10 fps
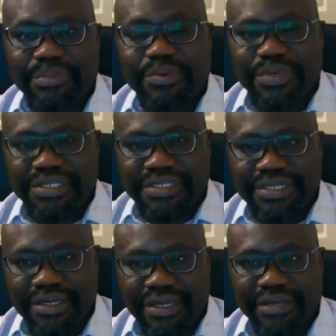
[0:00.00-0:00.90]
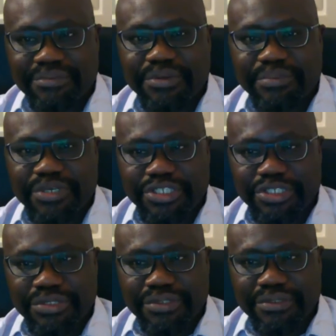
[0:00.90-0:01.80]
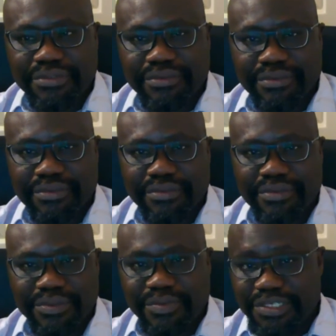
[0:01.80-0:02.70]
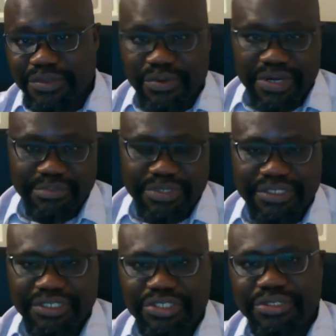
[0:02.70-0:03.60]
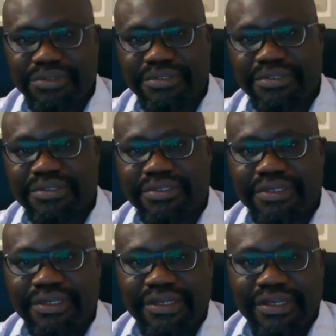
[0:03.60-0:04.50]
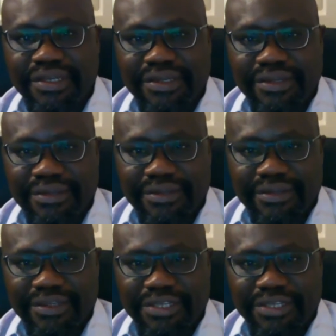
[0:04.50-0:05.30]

people with high blood pressure, otherwise called hypertension. In